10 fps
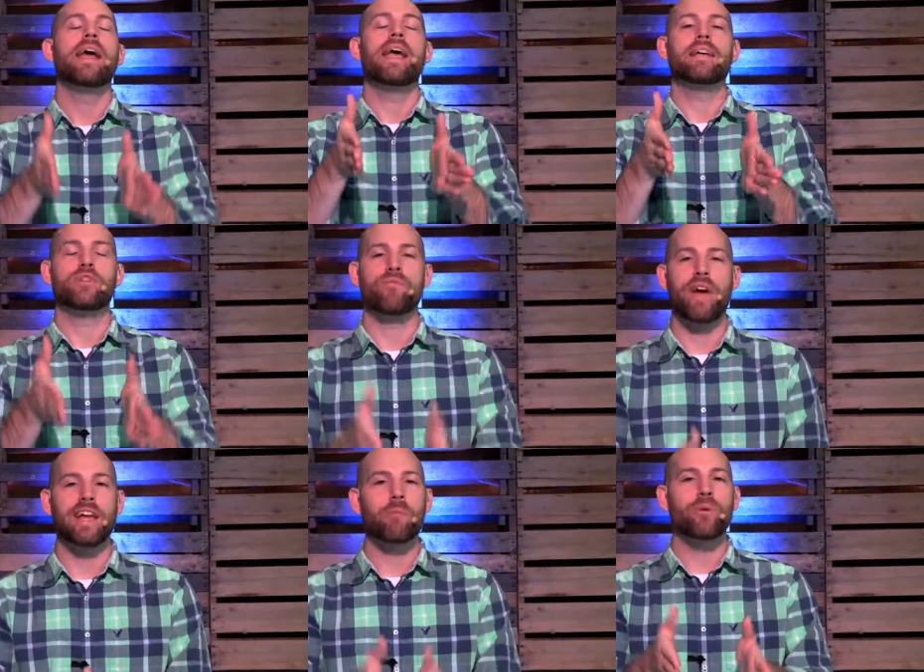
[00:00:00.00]
is
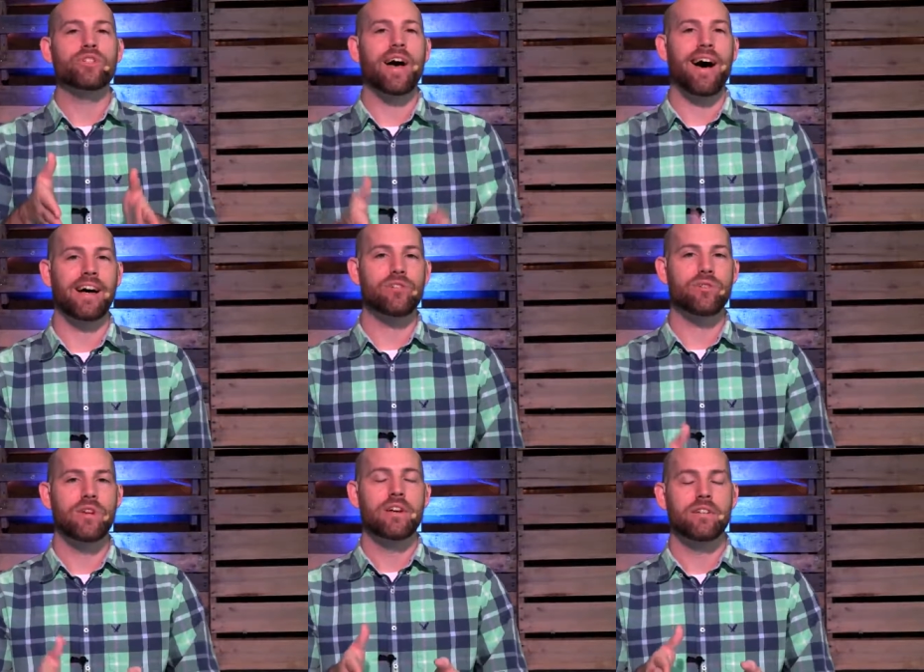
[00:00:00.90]
available to
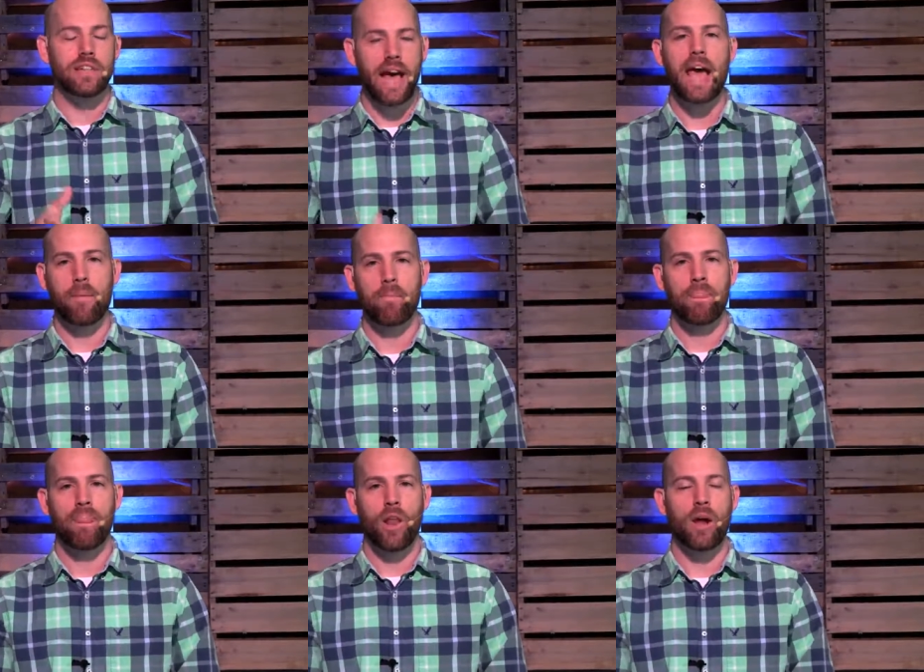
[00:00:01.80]
us today.
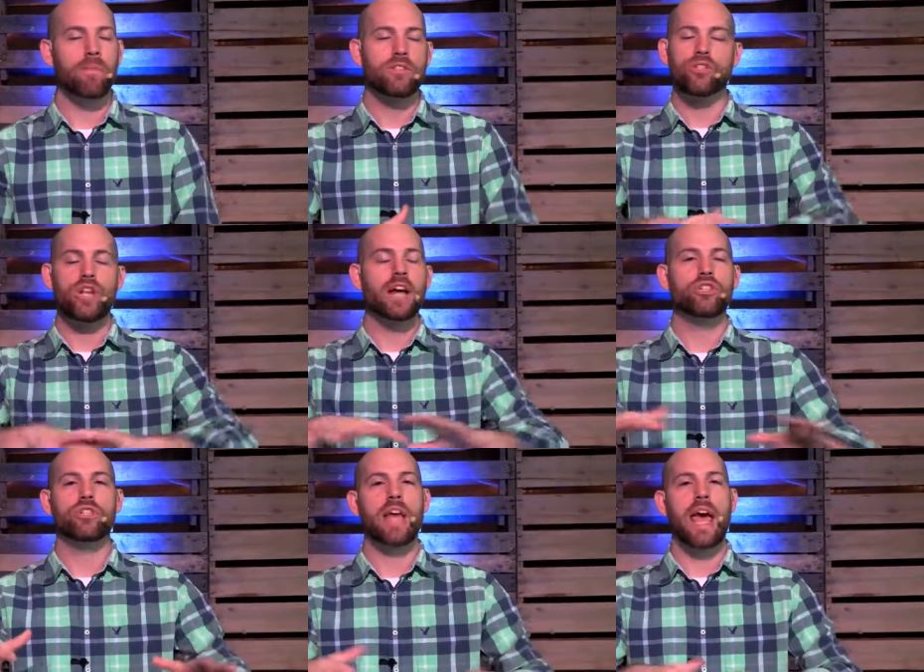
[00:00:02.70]
All right, this is not
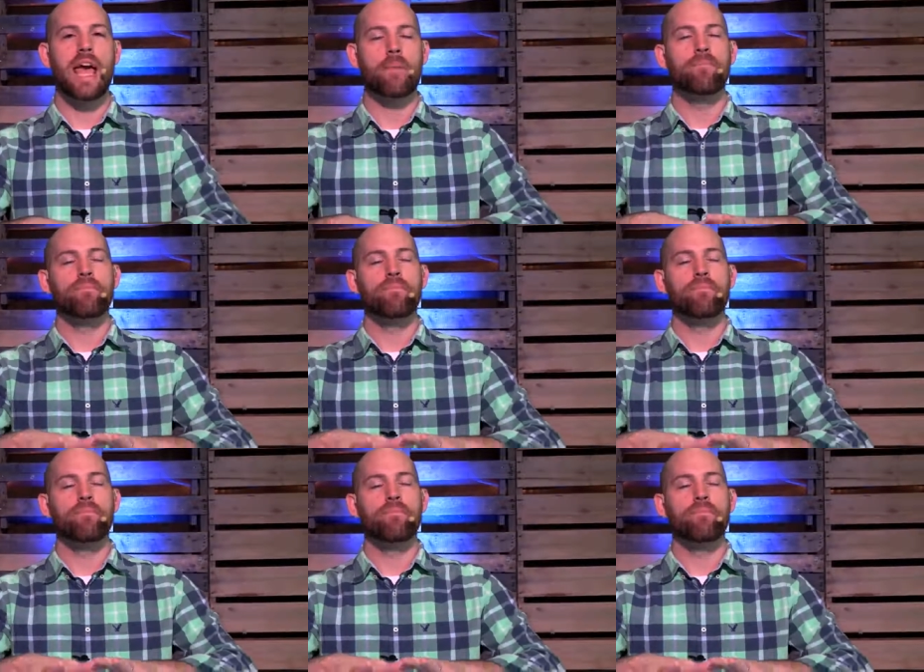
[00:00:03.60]
just a